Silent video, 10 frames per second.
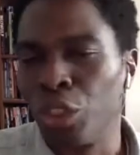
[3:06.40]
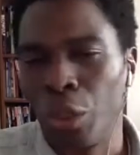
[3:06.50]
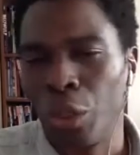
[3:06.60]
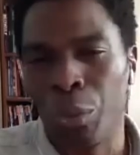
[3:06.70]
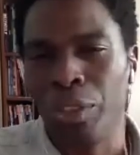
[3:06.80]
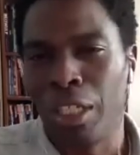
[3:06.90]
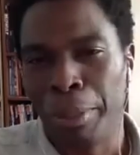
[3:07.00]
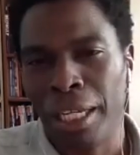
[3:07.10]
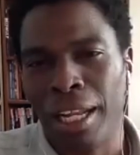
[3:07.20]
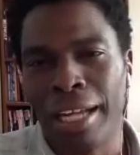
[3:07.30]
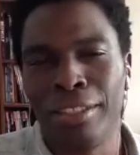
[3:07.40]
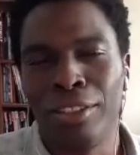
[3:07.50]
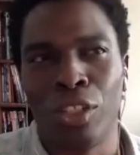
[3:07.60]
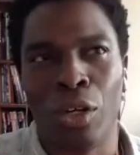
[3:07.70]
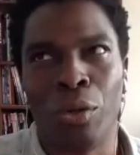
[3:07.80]
when it was going to be collected,
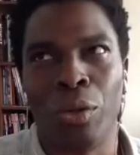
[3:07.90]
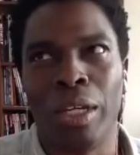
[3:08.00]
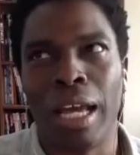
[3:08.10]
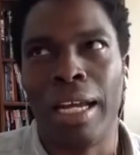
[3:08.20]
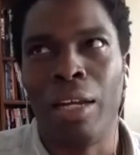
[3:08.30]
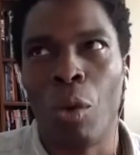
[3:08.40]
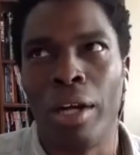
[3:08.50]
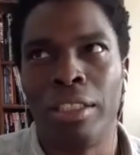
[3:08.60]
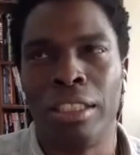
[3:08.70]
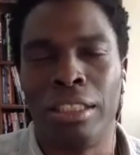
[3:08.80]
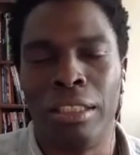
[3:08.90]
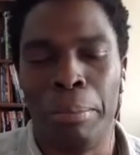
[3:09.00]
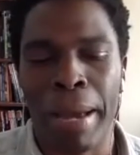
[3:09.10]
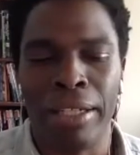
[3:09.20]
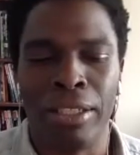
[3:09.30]
so I didn't want it to
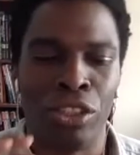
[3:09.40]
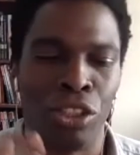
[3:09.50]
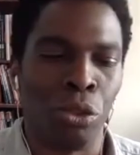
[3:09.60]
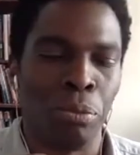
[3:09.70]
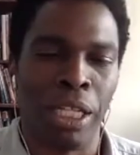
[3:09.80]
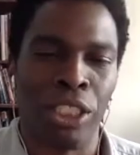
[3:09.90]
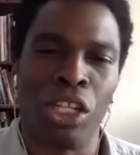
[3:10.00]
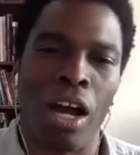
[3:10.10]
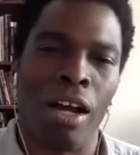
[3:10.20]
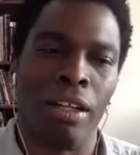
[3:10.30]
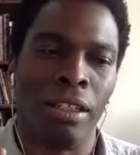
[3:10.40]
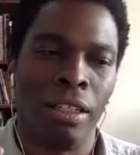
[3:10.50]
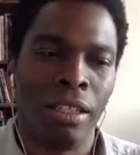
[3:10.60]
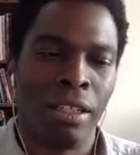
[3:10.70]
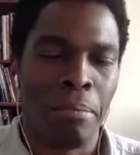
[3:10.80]
depend too much on
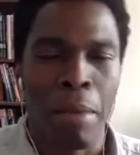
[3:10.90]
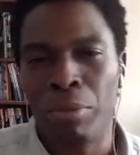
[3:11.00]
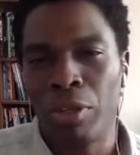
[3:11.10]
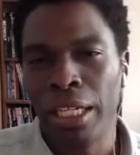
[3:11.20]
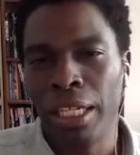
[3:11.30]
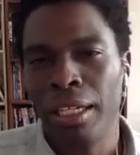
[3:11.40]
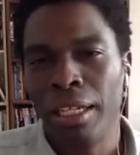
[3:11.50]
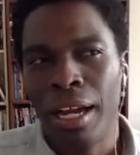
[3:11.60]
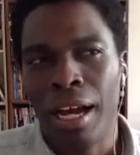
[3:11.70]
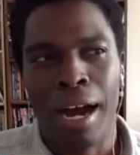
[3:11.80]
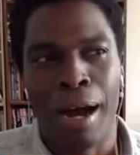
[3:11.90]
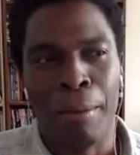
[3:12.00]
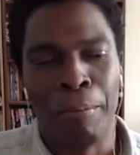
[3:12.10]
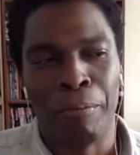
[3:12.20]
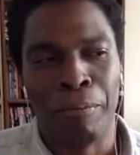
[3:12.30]
memory
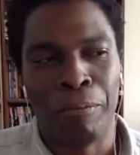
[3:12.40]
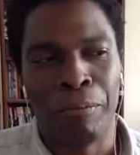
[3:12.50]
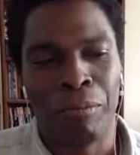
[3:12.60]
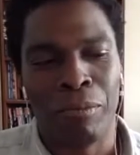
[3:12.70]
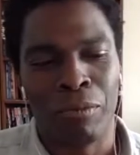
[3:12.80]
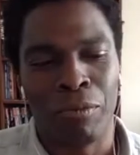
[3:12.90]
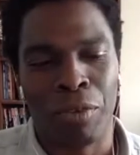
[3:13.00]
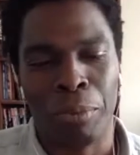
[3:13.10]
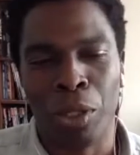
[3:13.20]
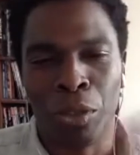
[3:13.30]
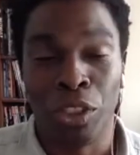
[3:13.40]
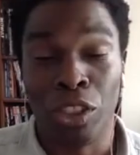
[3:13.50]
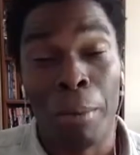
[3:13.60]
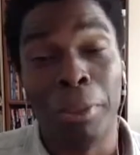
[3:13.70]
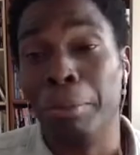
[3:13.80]
from those
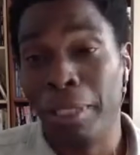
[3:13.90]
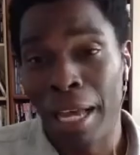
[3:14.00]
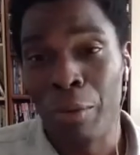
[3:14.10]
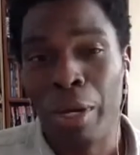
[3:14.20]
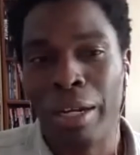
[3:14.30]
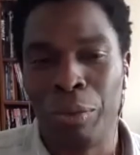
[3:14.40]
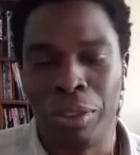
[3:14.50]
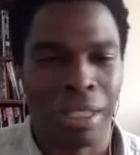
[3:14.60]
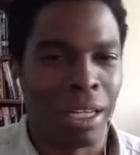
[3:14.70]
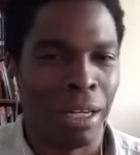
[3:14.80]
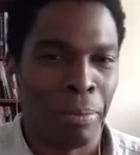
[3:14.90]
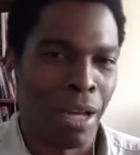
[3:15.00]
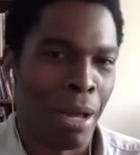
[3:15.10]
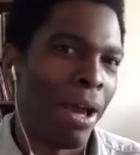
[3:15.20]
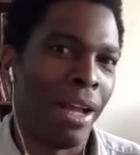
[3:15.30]
installments. But then when it was going to come
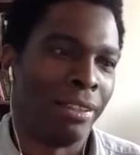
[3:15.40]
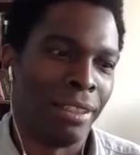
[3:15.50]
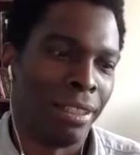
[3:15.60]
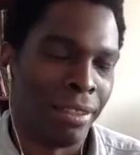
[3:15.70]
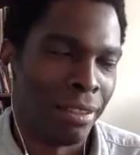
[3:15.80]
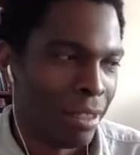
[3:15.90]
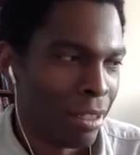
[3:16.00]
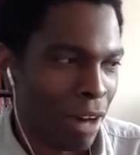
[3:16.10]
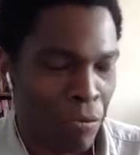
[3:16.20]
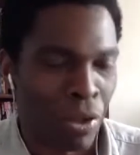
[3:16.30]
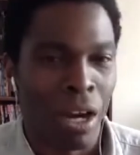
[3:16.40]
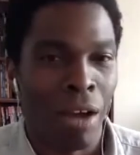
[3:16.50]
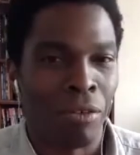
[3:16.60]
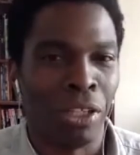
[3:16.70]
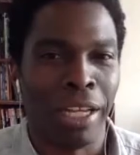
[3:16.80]
out as a graphic
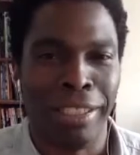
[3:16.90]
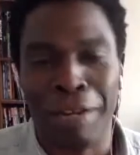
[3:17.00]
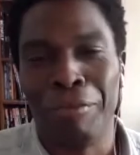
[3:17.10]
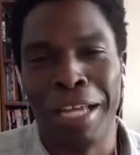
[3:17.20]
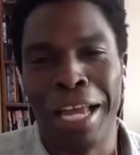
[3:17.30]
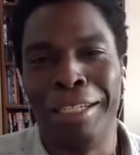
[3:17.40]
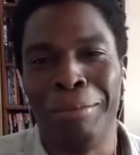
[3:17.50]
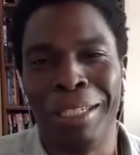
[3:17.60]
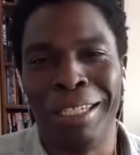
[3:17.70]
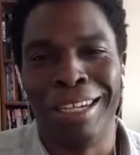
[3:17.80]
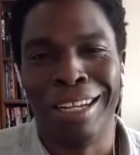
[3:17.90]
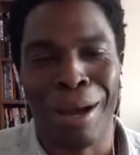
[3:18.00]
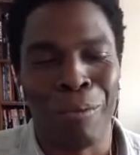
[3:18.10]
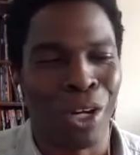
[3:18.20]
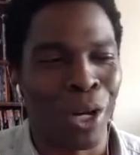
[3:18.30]
novel, then it definitely had to be a
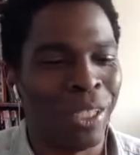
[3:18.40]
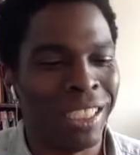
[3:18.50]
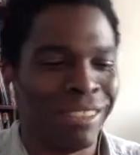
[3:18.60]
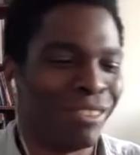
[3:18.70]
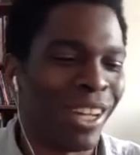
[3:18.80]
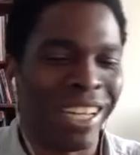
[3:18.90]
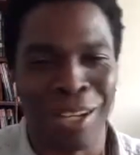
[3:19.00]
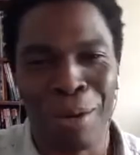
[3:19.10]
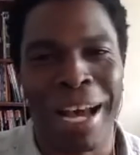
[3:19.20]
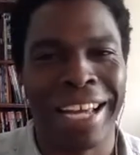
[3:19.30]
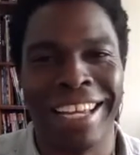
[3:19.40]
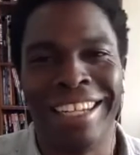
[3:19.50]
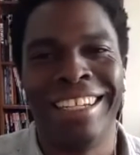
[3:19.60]
lot more cohesive, so I had to go back in